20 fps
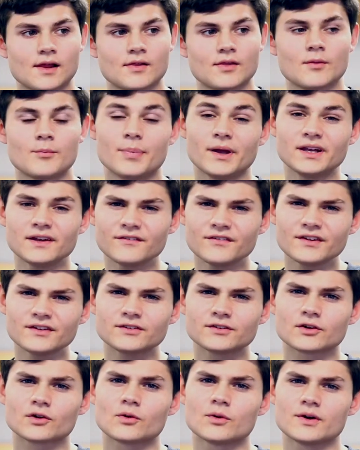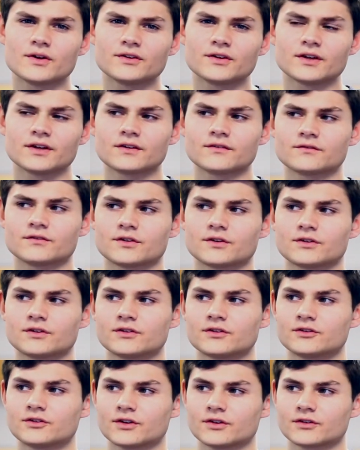The benefit to quizzing
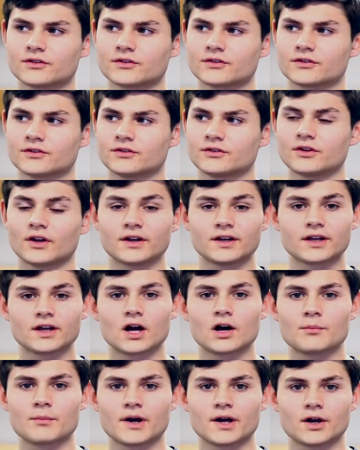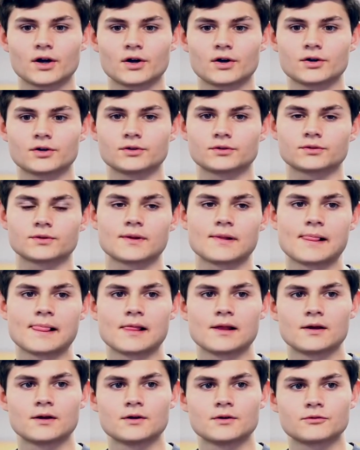versus just studying on my own
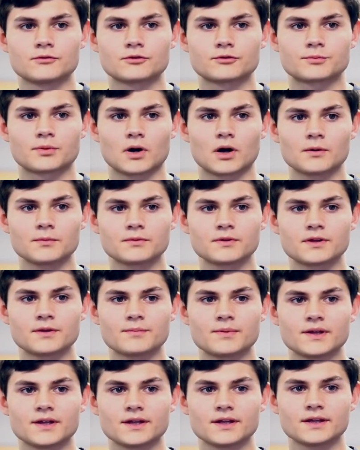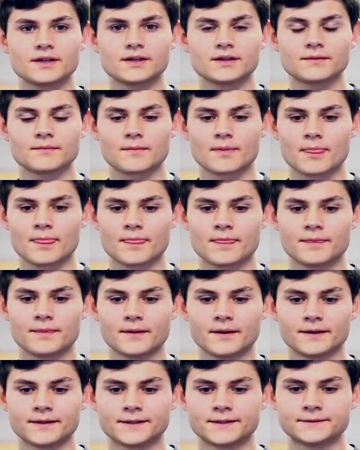would probably be
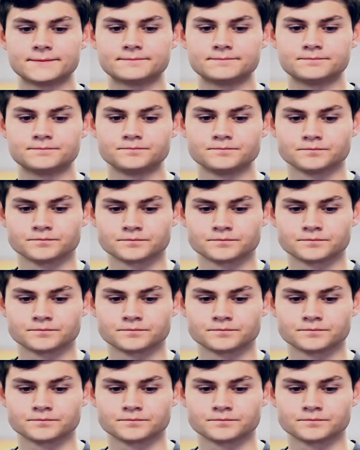the